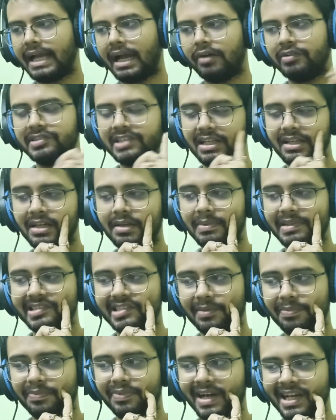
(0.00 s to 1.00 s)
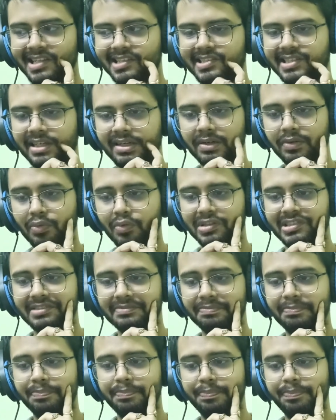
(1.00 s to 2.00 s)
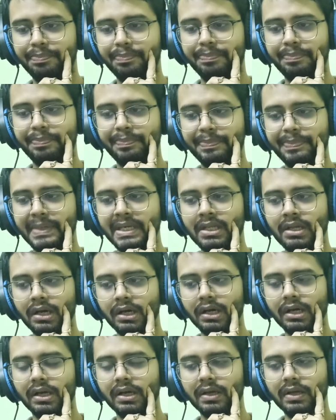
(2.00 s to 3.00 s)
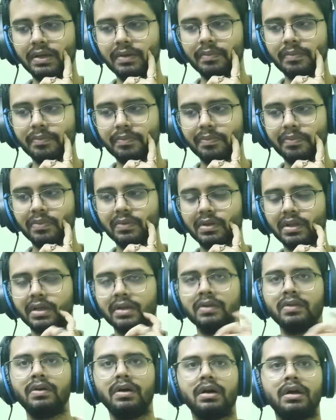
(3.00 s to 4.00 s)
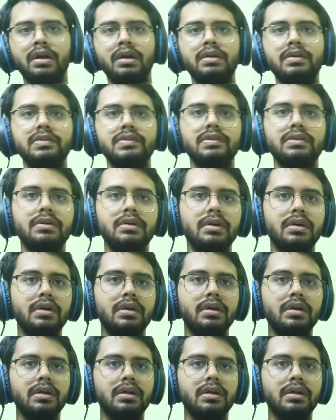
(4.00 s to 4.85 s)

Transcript: thing I was a little bit surprised here was Pina, like, you know, her